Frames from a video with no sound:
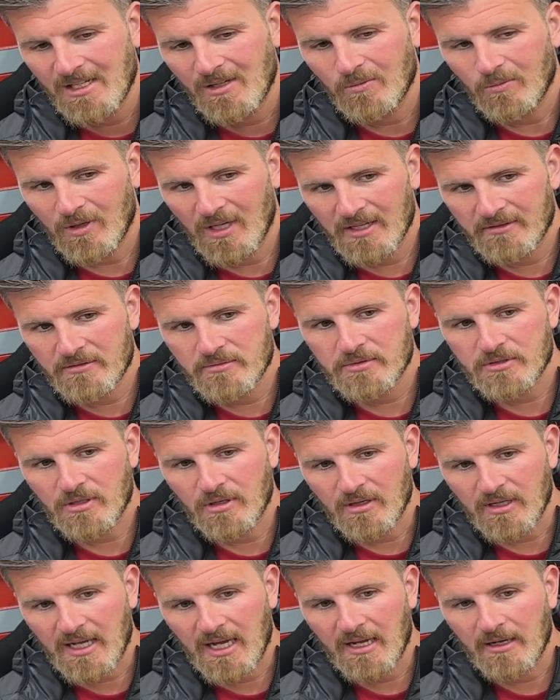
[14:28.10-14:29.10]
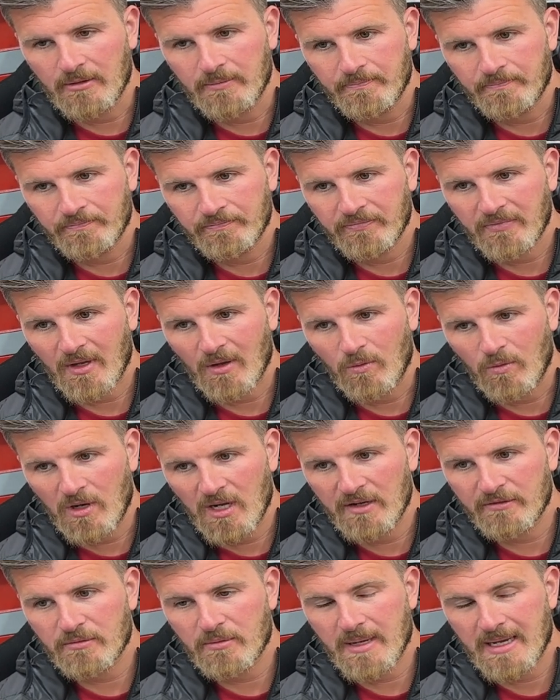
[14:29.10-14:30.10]
one of them's got to go.
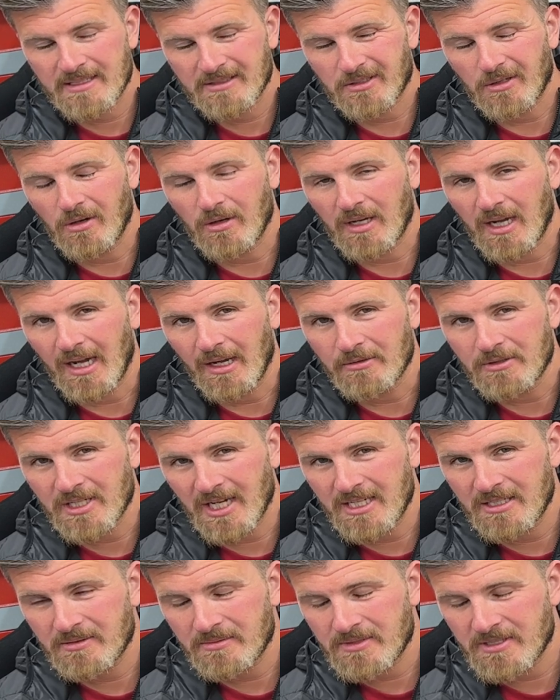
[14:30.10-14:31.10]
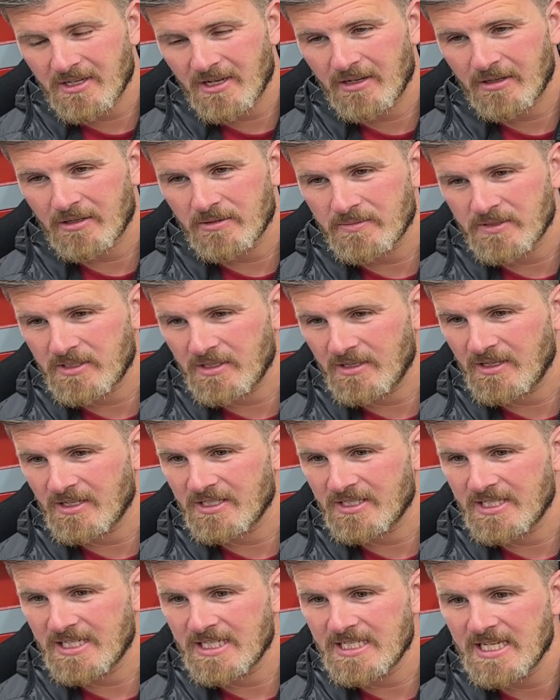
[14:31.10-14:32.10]
One of them has got to go. Change of
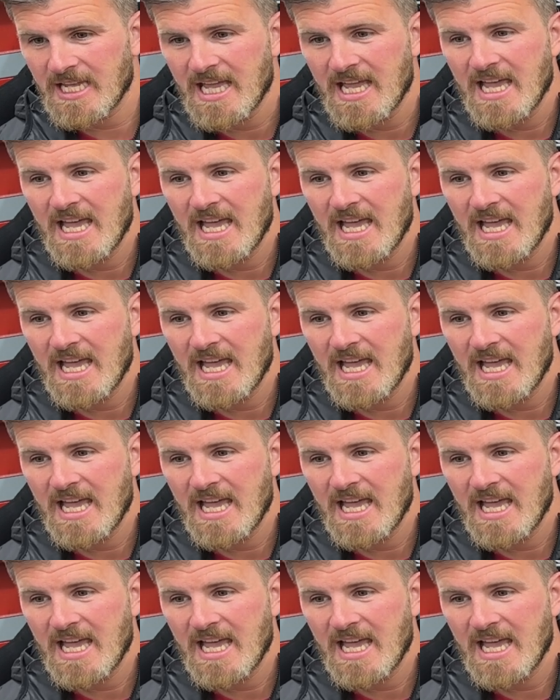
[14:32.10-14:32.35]
circumstances.